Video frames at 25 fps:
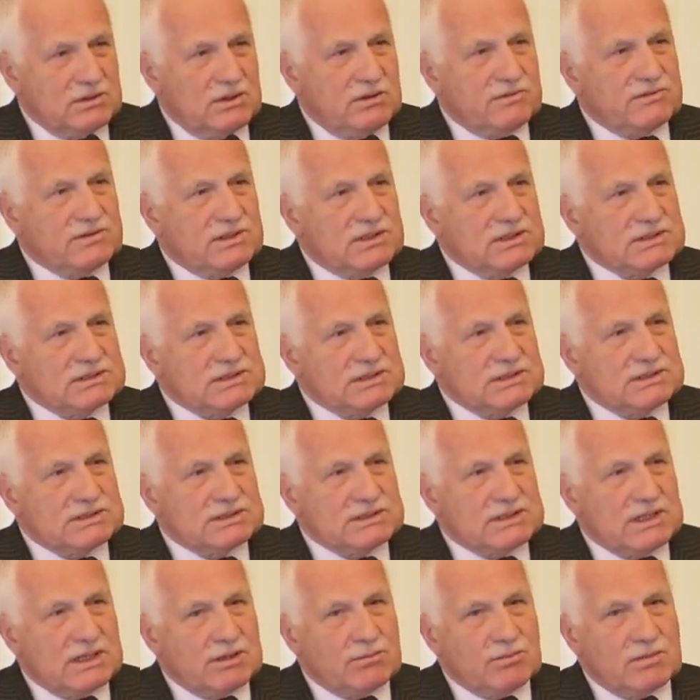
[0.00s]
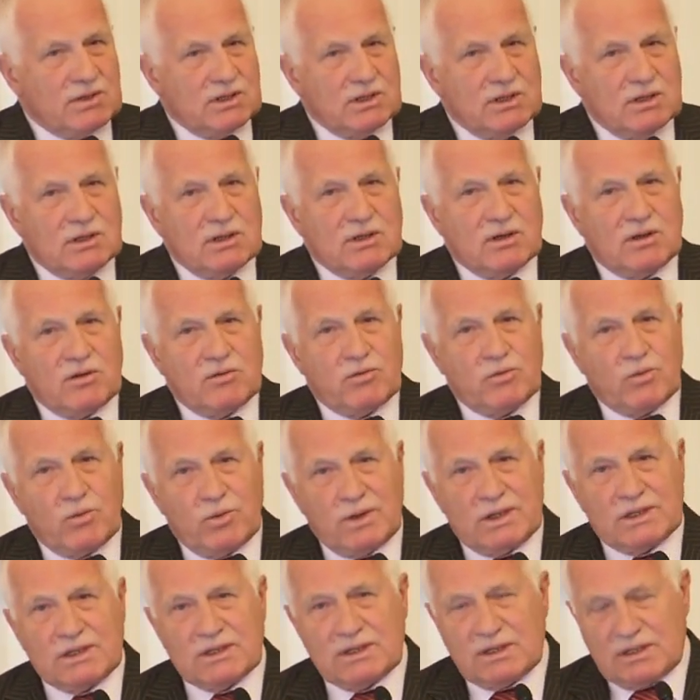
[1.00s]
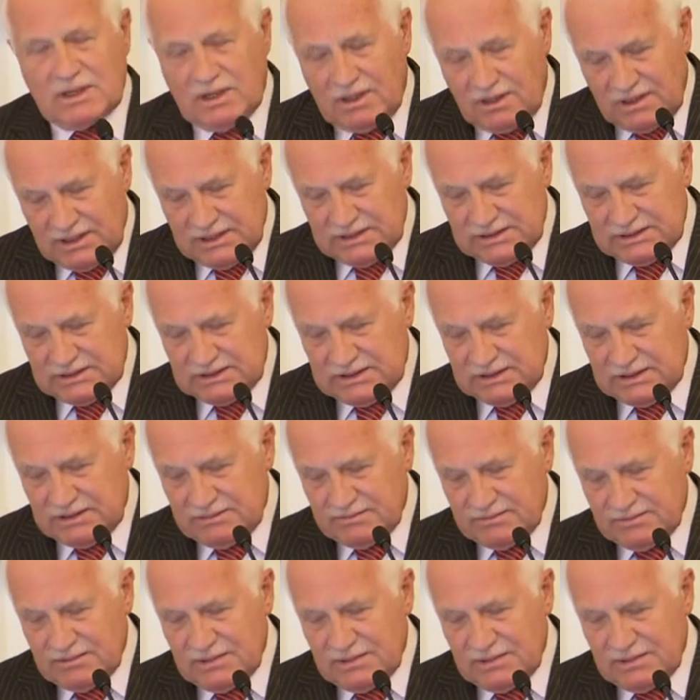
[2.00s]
of the system of one currency.